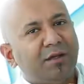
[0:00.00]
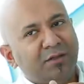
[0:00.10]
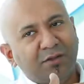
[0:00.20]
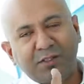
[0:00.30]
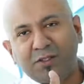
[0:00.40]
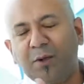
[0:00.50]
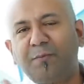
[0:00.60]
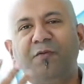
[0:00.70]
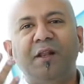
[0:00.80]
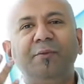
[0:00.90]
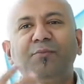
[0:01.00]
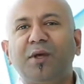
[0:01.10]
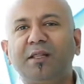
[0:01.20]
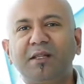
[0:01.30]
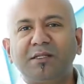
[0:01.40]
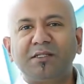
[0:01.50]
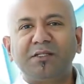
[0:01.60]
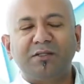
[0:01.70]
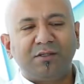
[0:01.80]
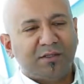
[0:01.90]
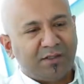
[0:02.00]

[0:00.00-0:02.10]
You stop feeling breathless.